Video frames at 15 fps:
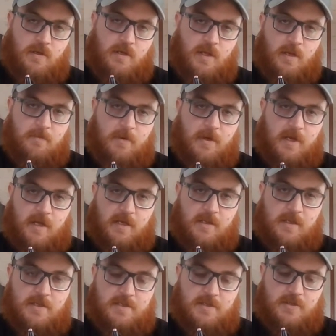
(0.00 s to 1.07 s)
dip our
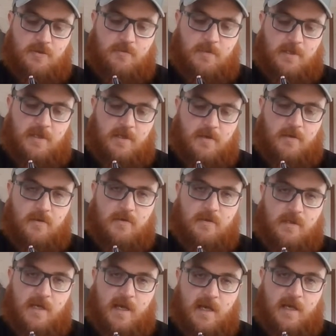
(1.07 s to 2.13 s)
inoculation tube in there
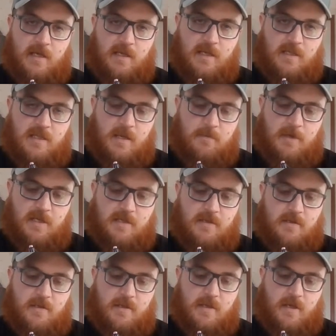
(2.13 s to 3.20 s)
to get that
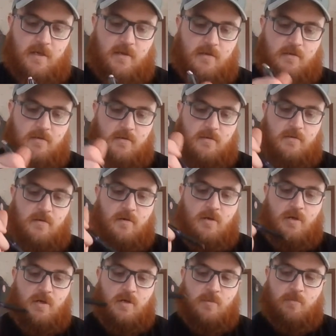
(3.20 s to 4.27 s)
bacteria there.
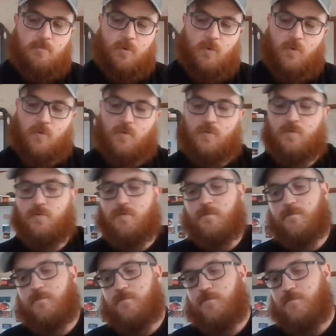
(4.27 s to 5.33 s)
Pull,
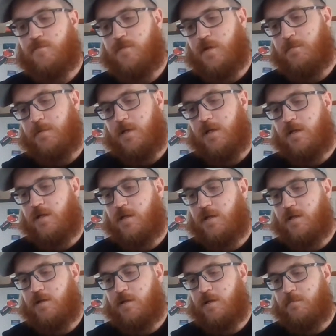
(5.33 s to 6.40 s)
flame again to
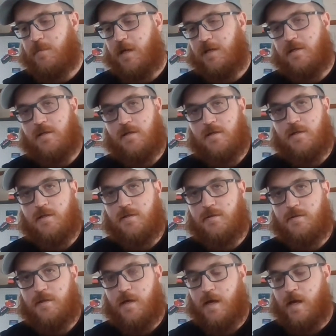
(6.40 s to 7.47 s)
kill any bacteria
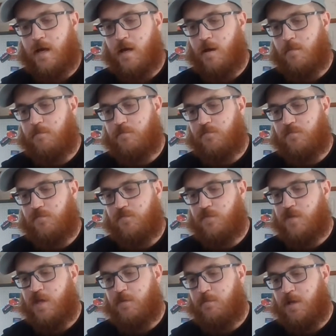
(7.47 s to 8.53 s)

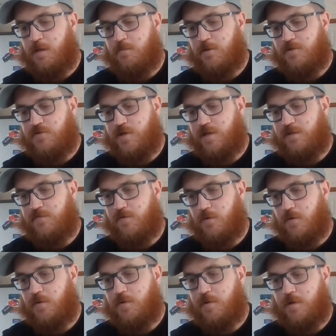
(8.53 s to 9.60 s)
that may have been
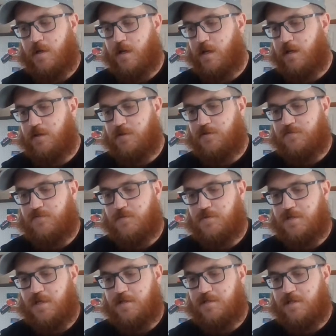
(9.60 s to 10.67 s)
transferred in those
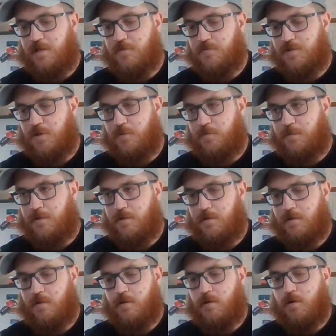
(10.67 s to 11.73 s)
few seconds that it was open.
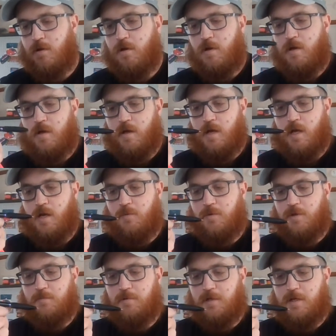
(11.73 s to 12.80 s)
We're
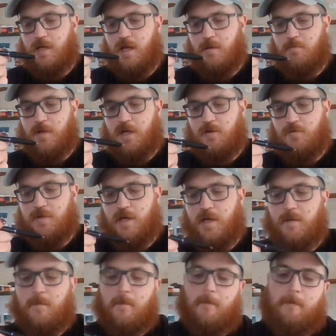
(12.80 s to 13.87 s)
going to put a cap back on that.